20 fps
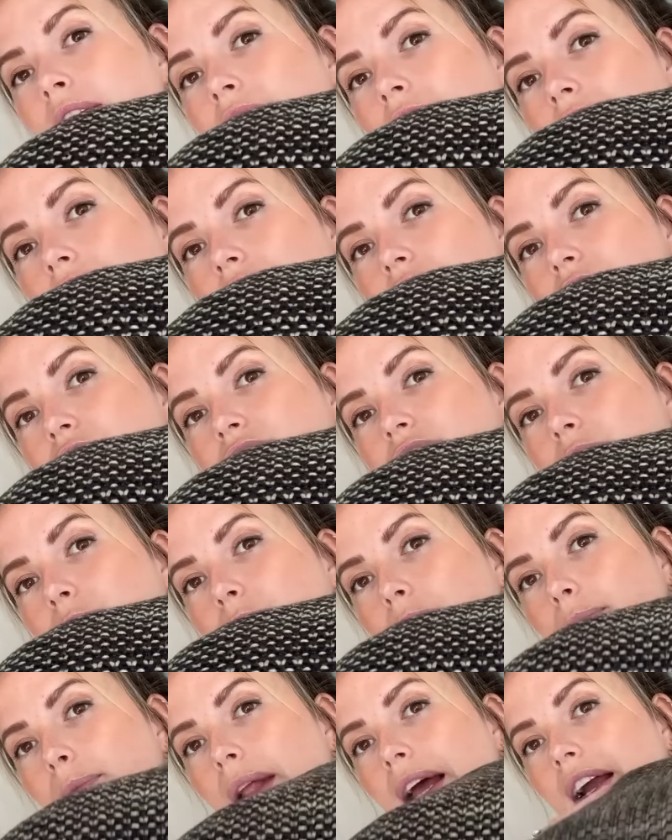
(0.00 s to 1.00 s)
I could sew
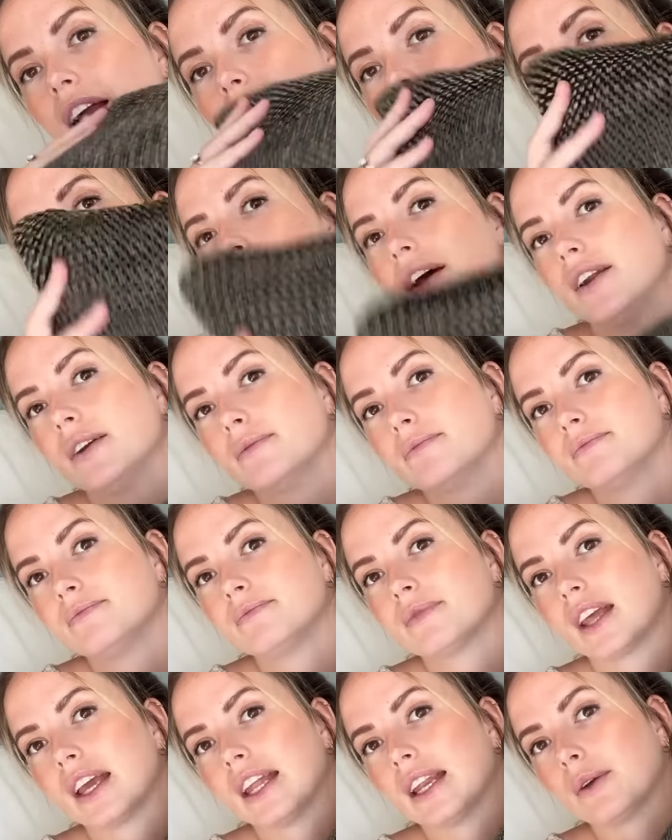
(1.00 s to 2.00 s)
with black on bottom
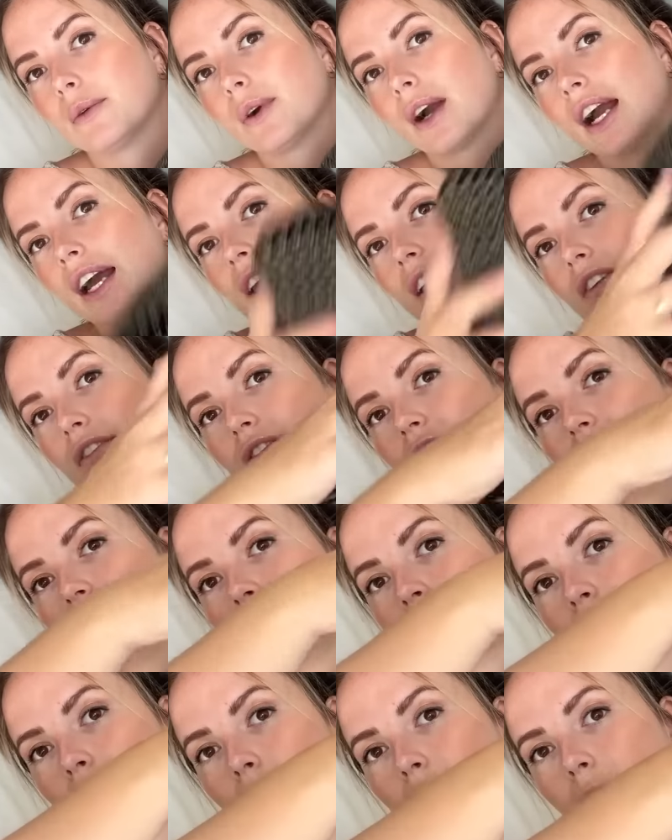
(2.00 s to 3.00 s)
and it would kind of
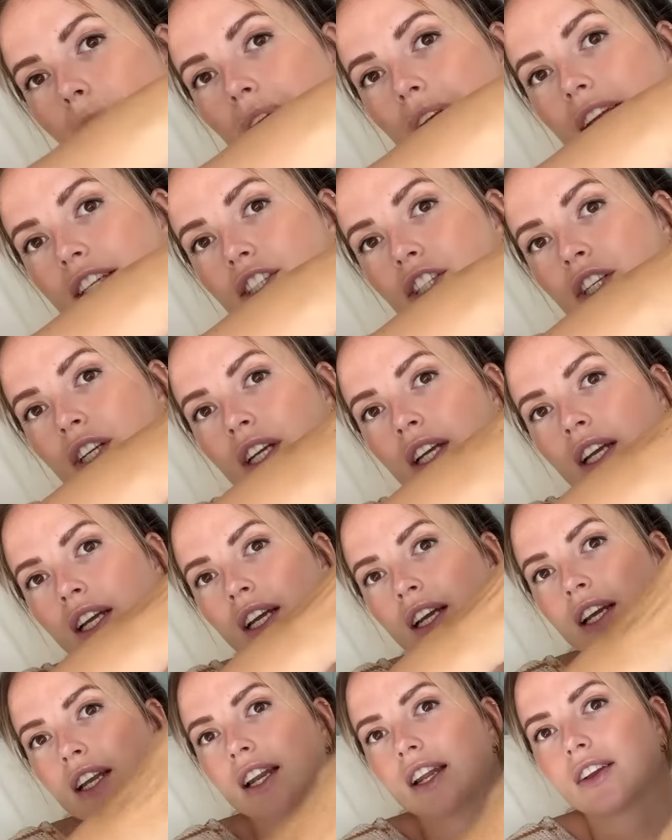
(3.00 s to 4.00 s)
match.
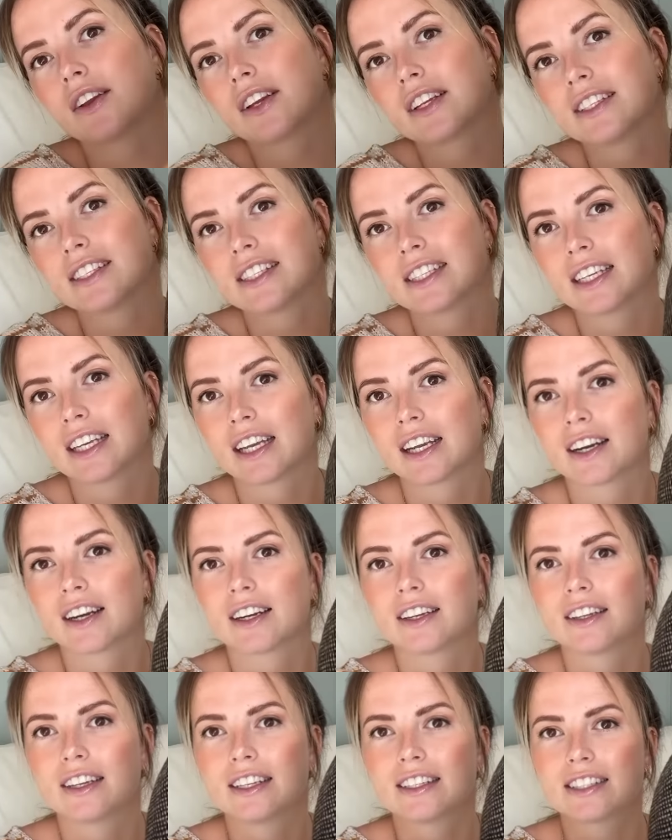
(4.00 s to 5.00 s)
And you can see here,
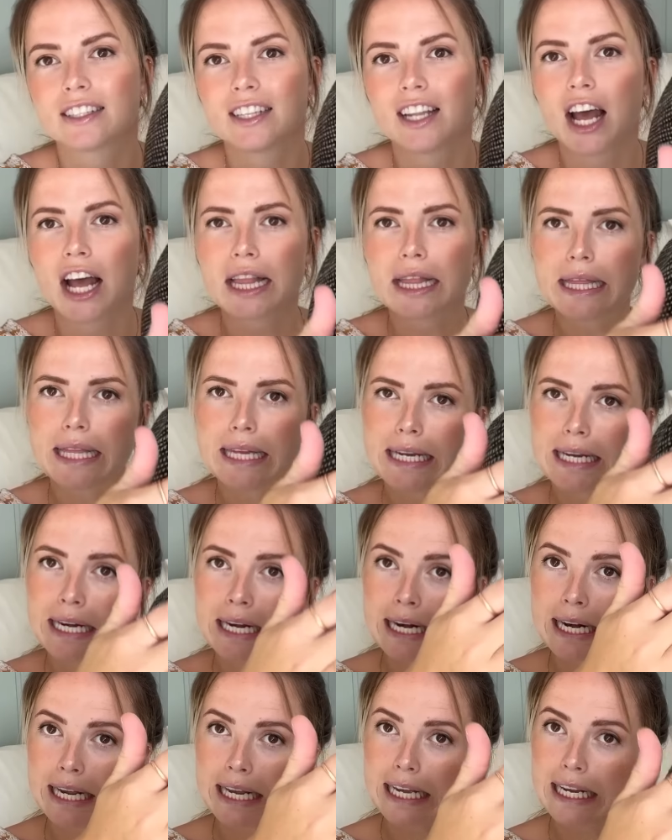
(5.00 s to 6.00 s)
it's not the
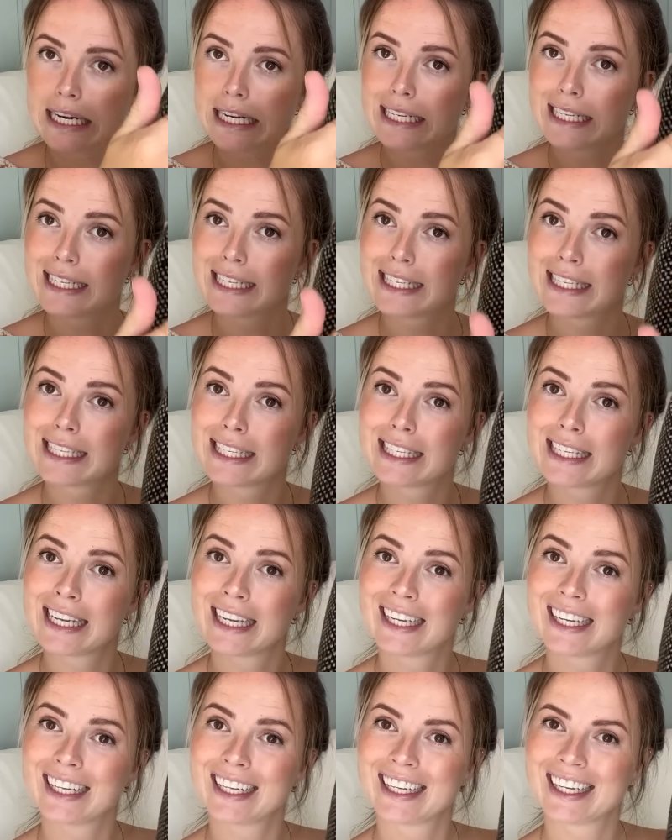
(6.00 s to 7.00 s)
neatest
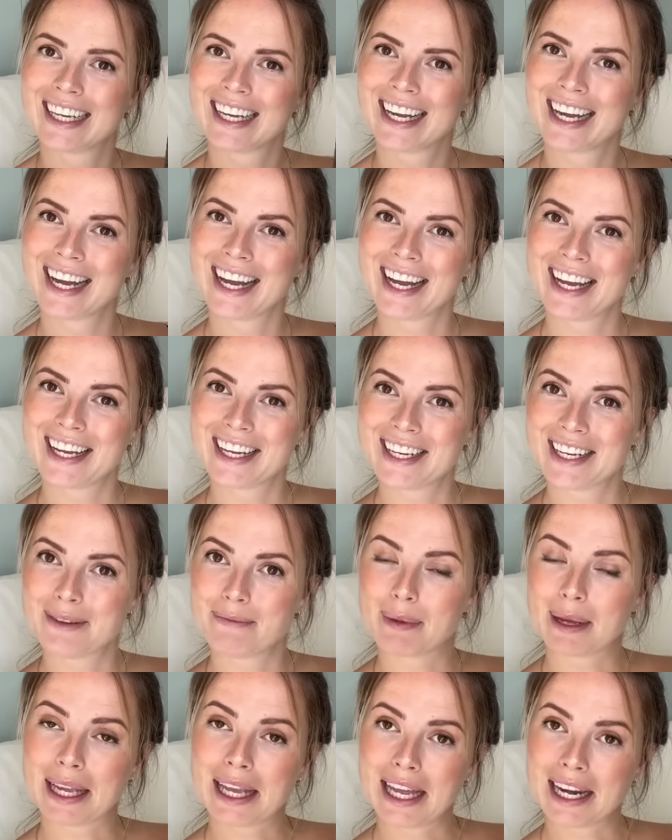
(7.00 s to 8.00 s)

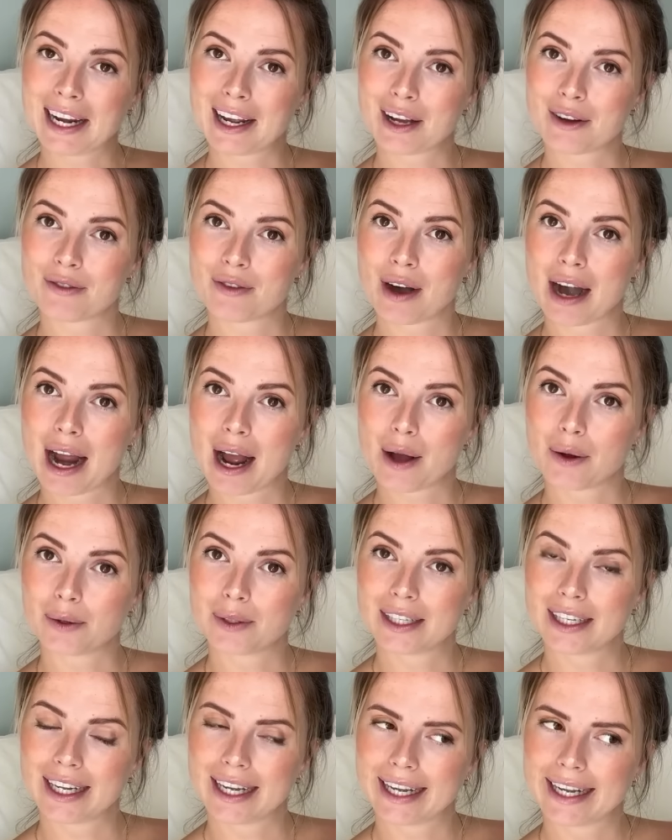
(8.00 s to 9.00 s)
beginning of
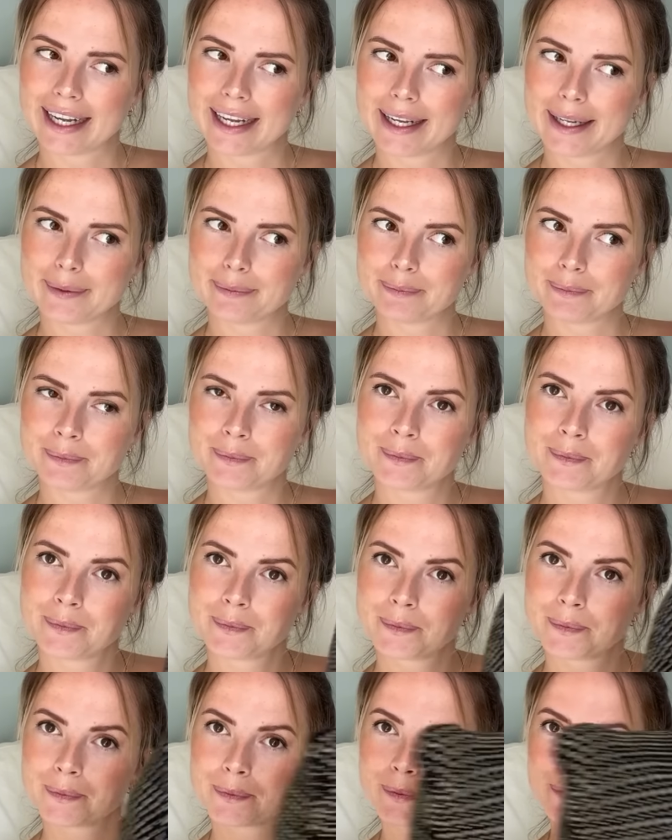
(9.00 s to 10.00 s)
round,
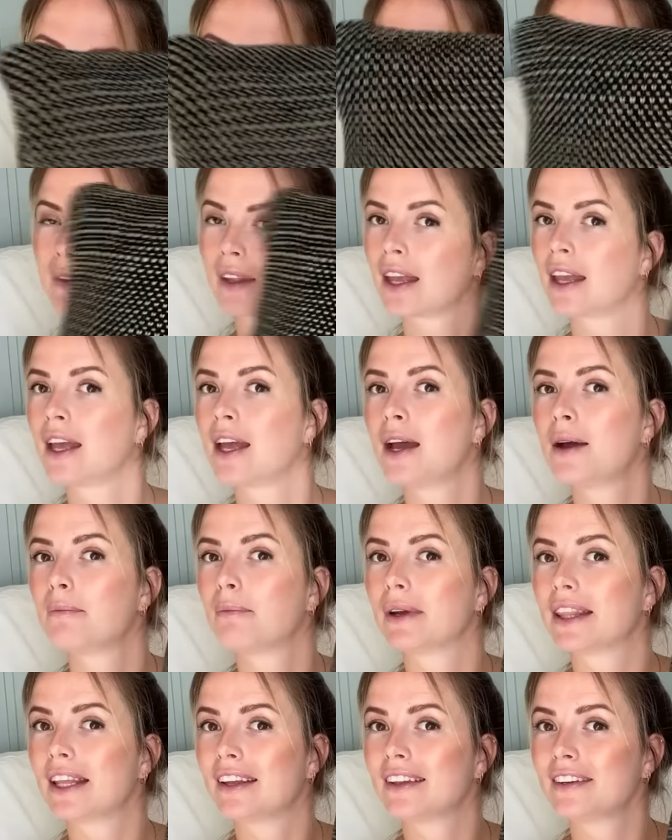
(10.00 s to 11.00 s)

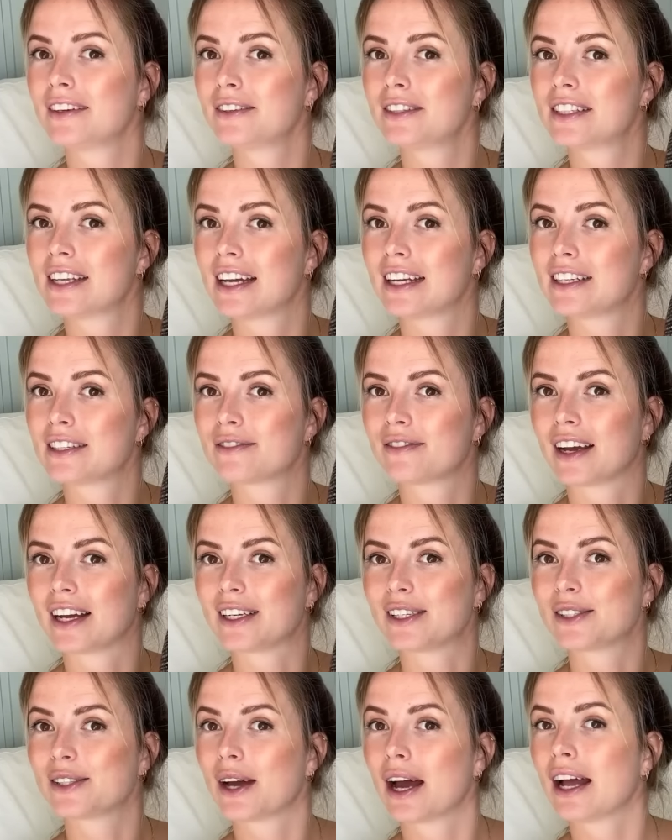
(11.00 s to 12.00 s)
but the other side is
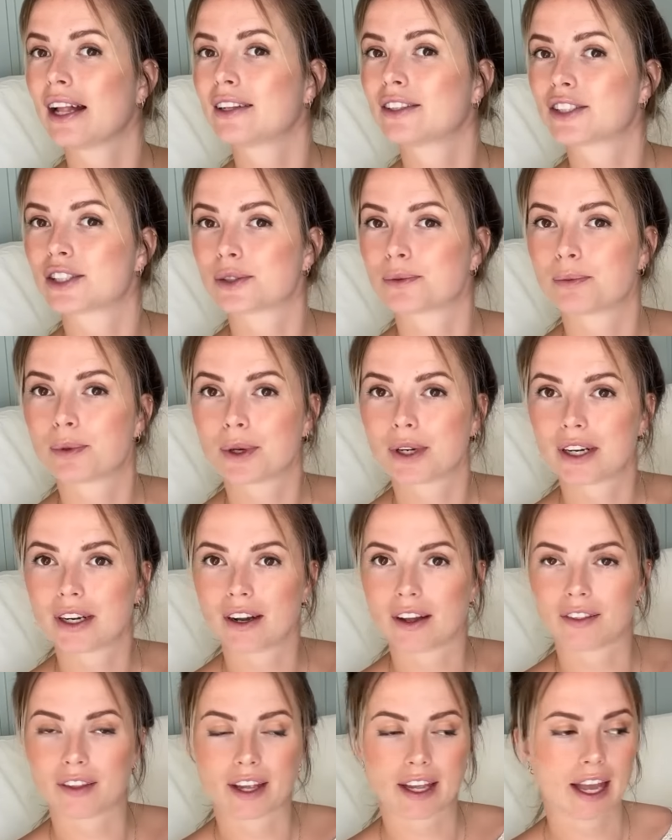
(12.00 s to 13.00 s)
fine. So I'll just put it
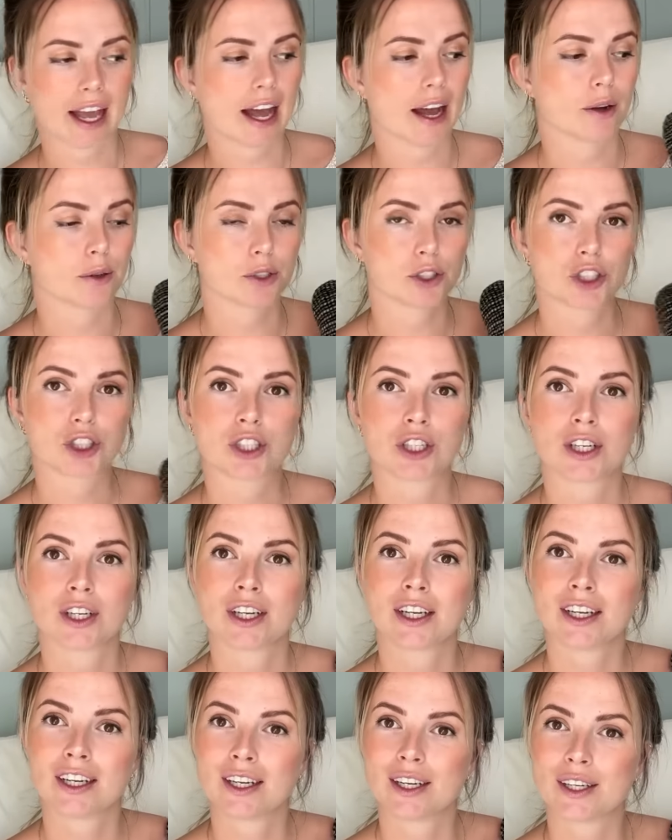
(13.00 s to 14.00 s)
on the couch
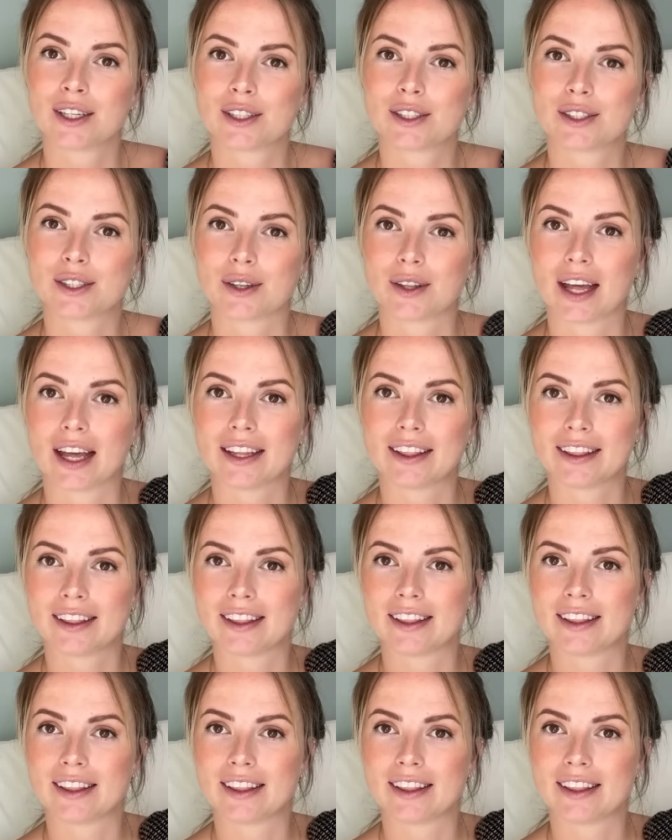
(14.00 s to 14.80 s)
so that